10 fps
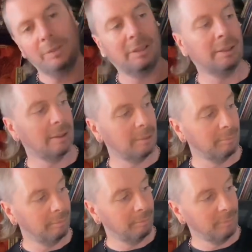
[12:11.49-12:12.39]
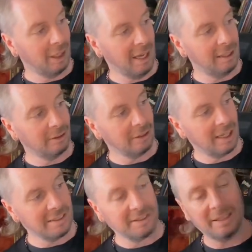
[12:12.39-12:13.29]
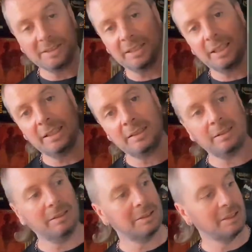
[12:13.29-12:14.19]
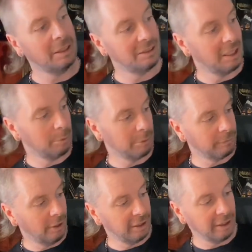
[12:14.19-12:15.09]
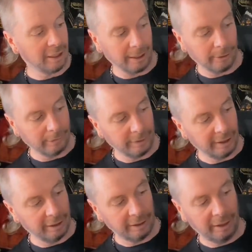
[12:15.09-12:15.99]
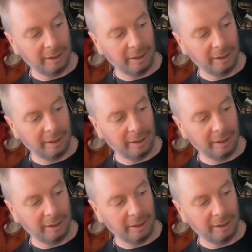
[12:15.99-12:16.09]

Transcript: Um, I had it on cassette as a kid, so I was able to find it again over here.